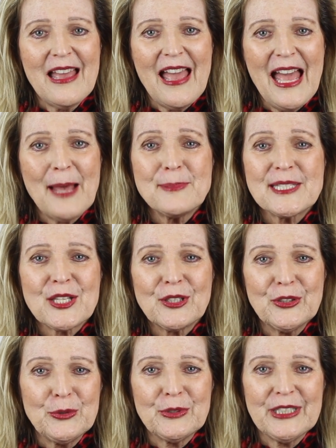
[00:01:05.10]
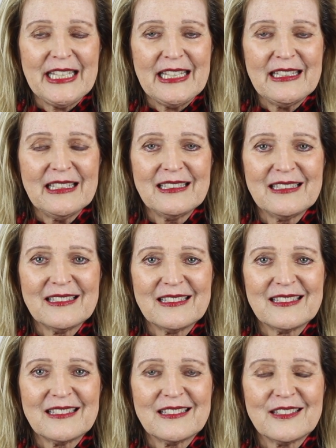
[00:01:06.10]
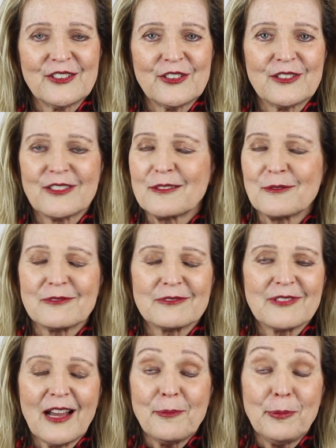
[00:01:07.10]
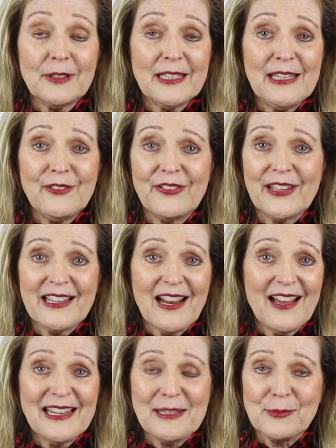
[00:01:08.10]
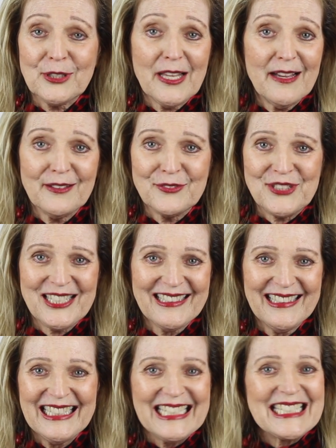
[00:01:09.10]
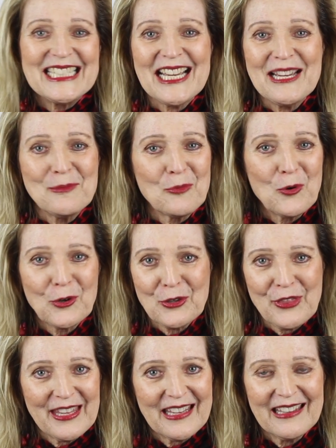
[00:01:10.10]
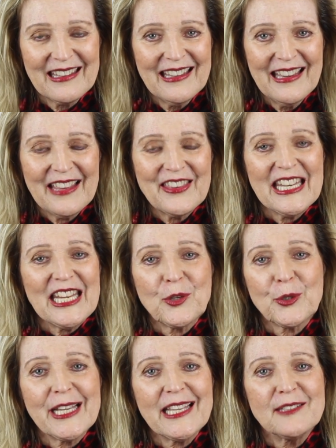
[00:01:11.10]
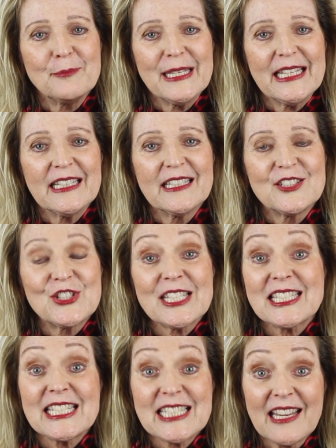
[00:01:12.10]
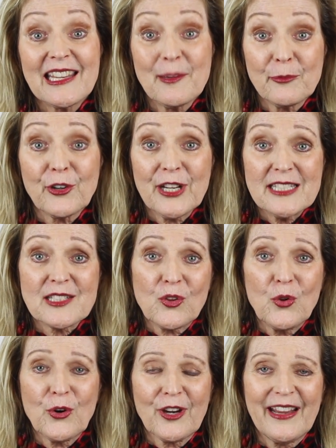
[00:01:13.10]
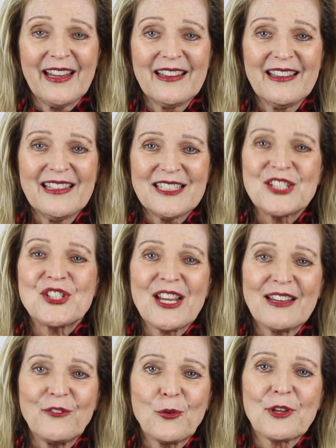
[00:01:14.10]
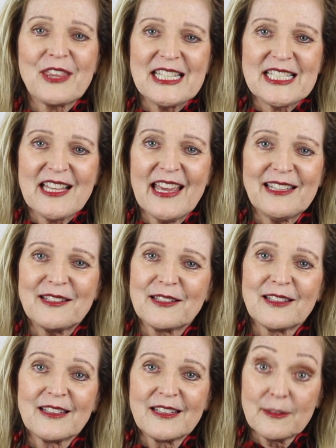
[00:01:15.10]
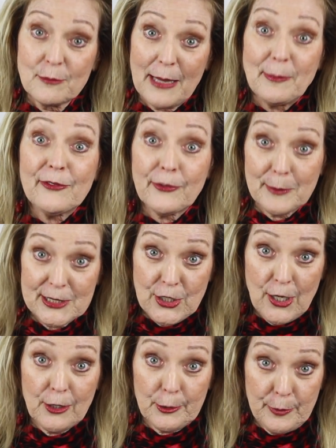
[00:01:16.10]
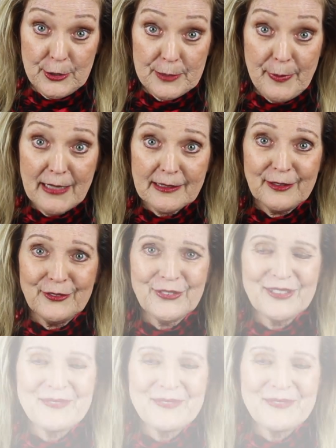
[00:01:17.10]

absolutely, I believe that I am loved and I am worthy, and that He created me just as I am for His glory, to shine forth His light, maybe from a taller perspective.